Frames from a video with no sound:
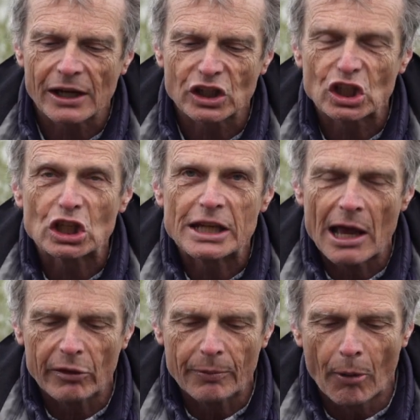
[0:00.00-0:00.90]

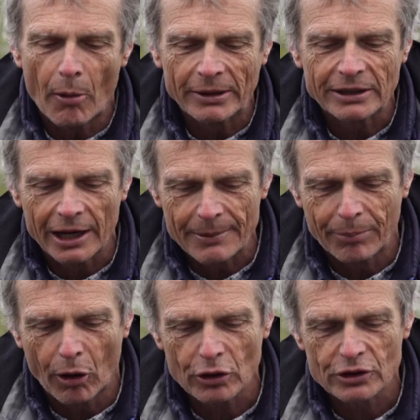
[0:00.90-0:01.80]
stealth bomber type
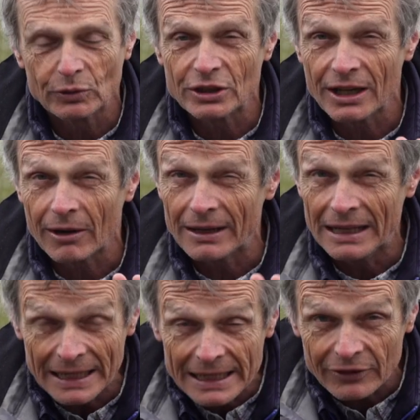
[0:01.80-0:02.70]
box, which is our Elite